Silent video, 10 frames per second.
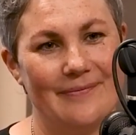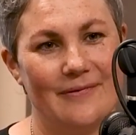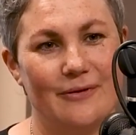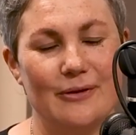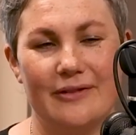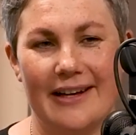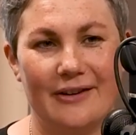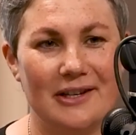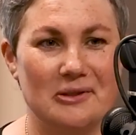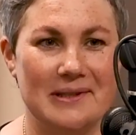Fruit Fly
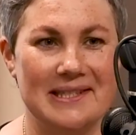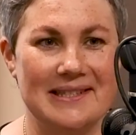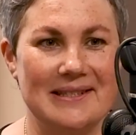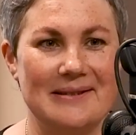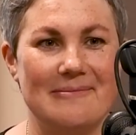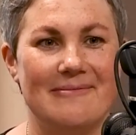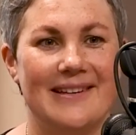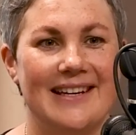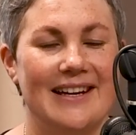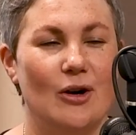graduates in them,
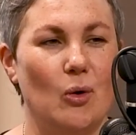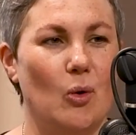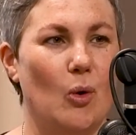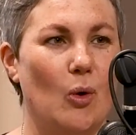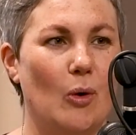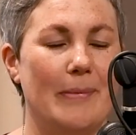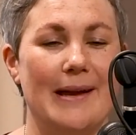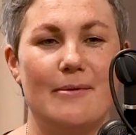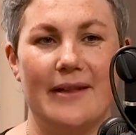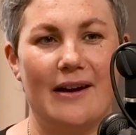or
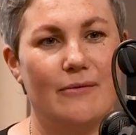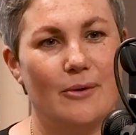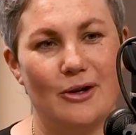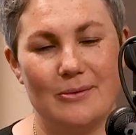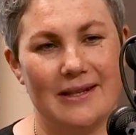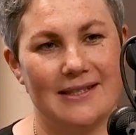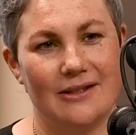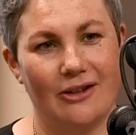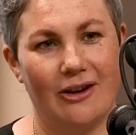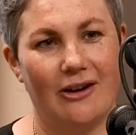people that have worked with us a
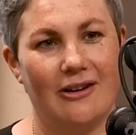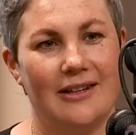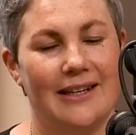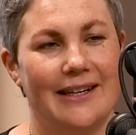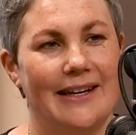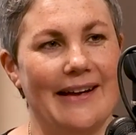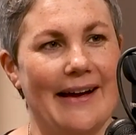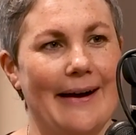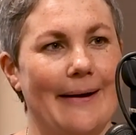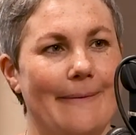lot.
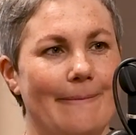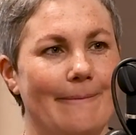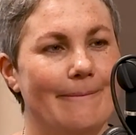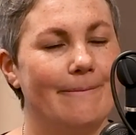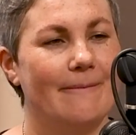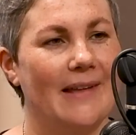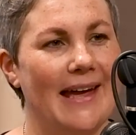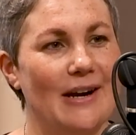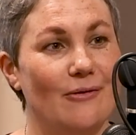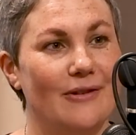And
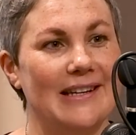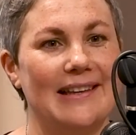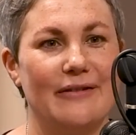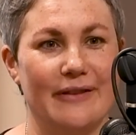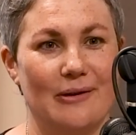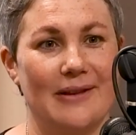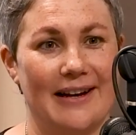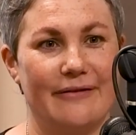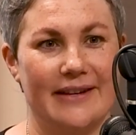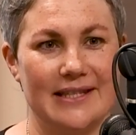it really felt like
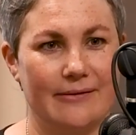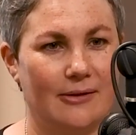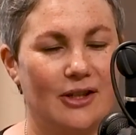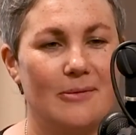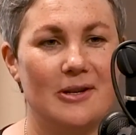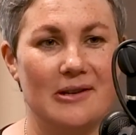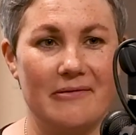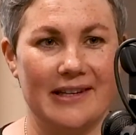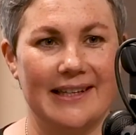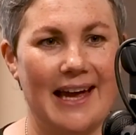a festival, and the community
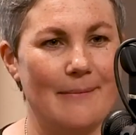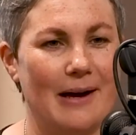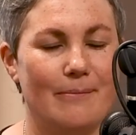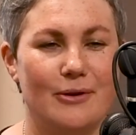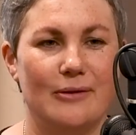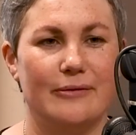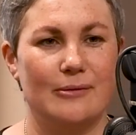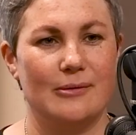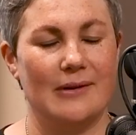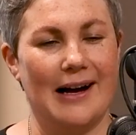really came out.
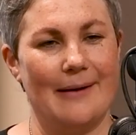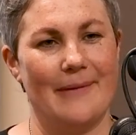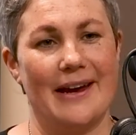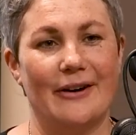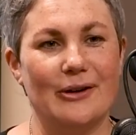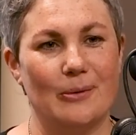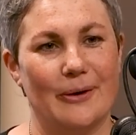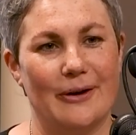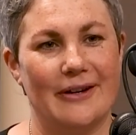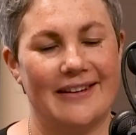Beautiful aerial
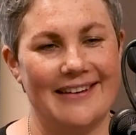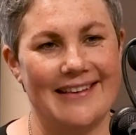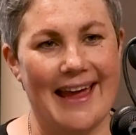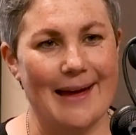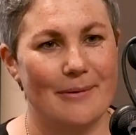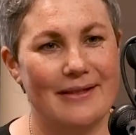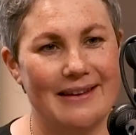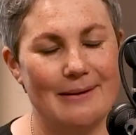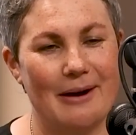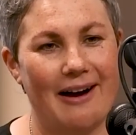work in the
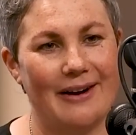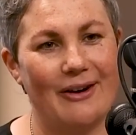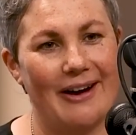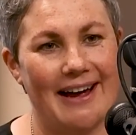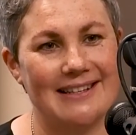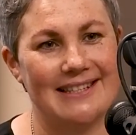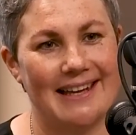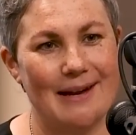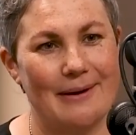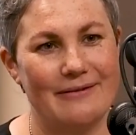amphitheatre behind Hot House at
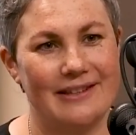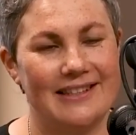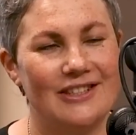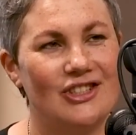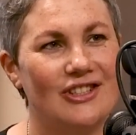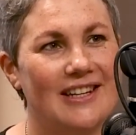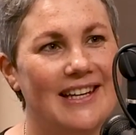Gateway Village.